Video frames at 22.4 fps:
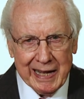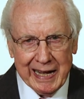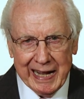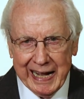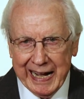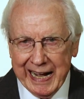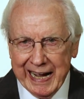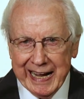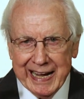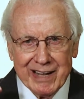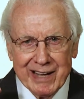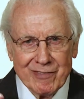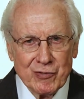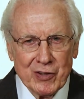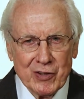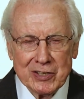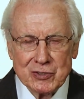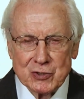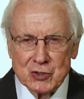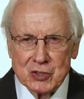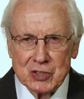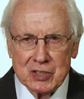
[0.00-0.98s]
I have
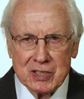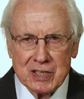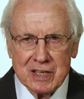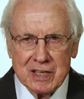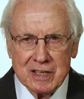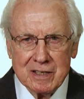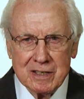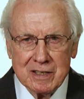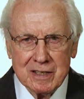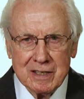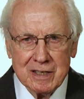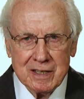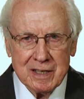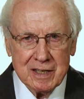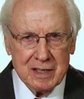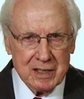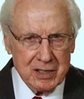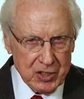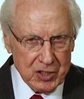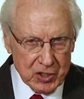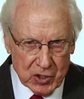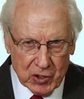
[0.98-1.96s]
not seen,
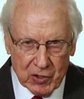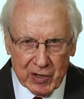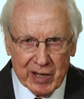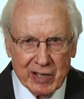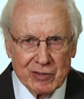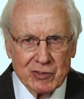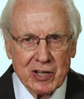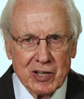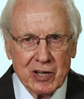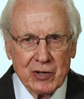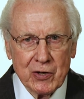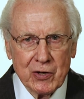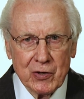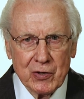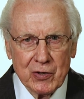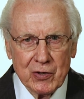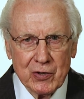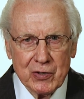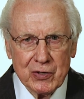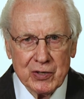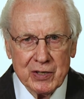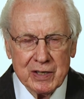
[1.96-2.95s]
ear hath not
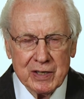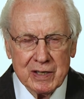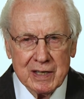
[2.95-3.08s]
heard,